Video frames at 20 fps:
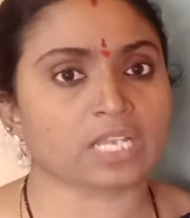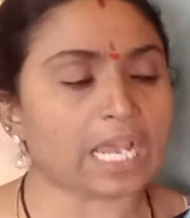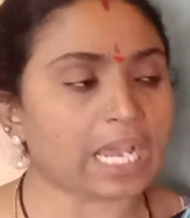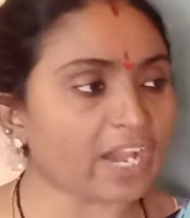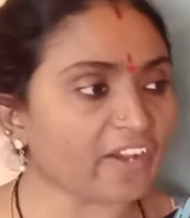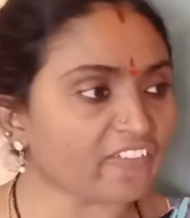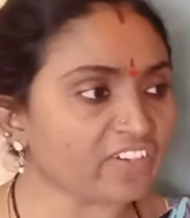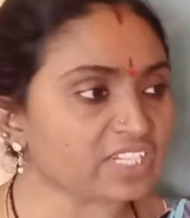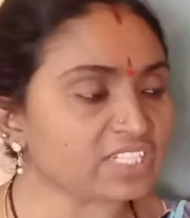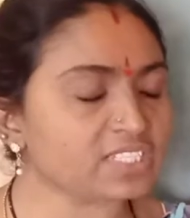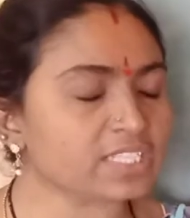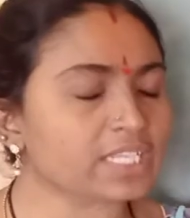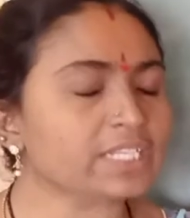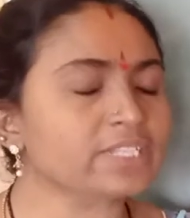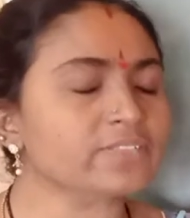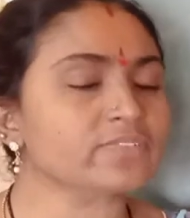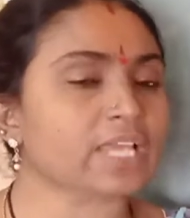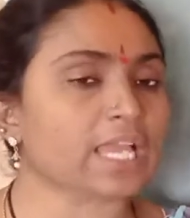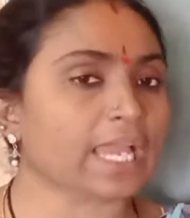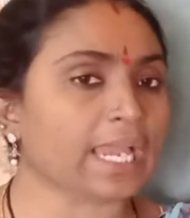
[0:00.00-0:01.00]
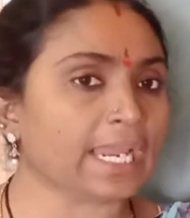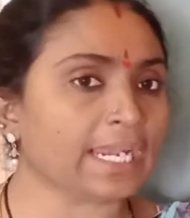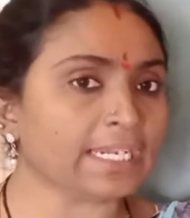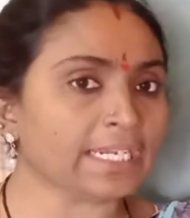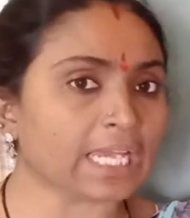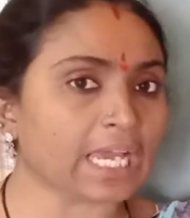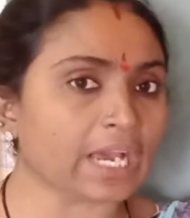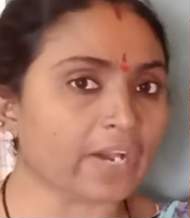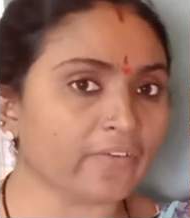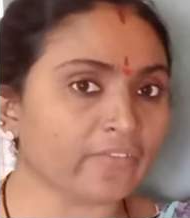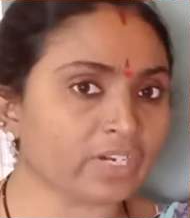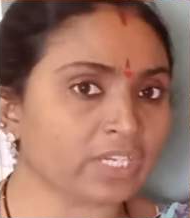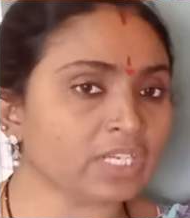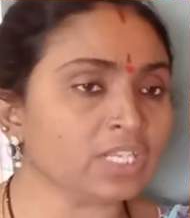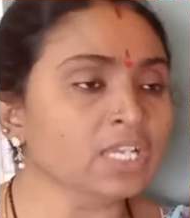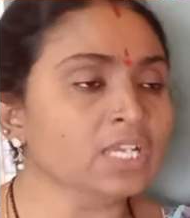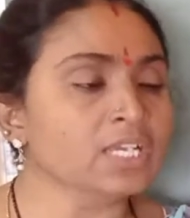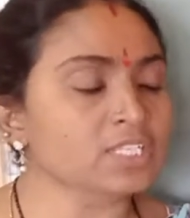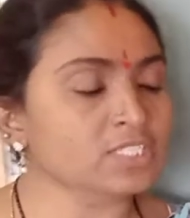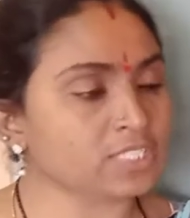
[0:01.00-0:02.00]
ourselves and our
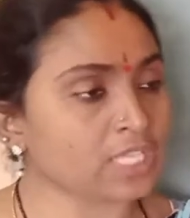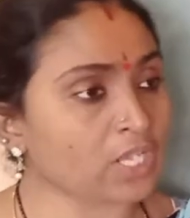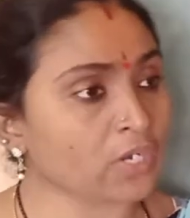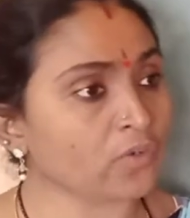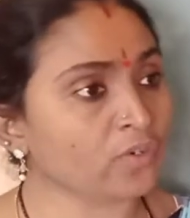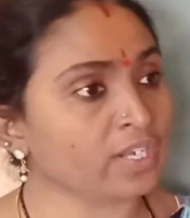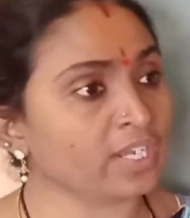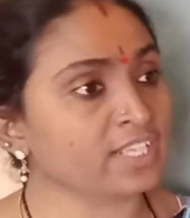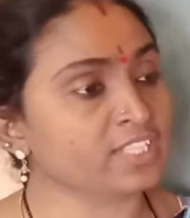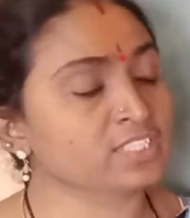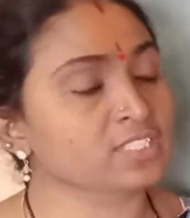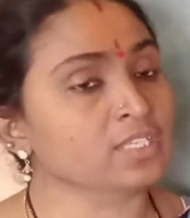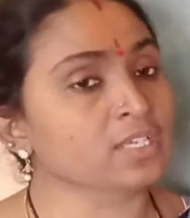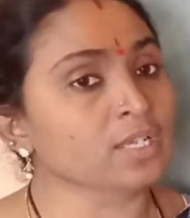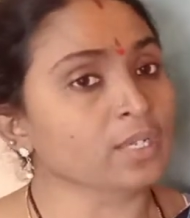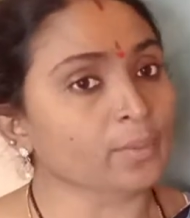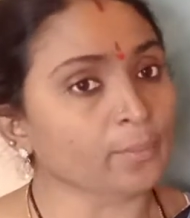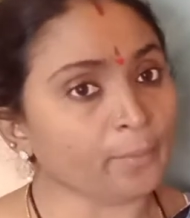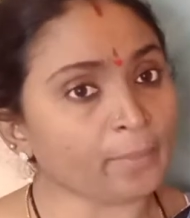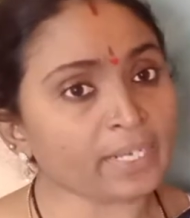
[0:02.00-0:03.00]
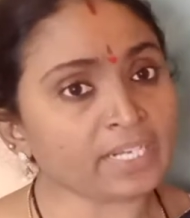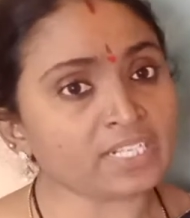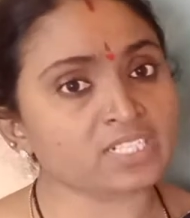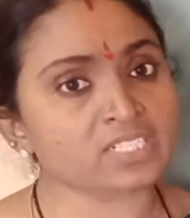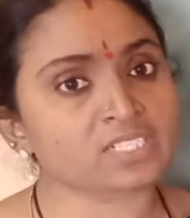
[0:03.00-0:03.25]
surroundings. But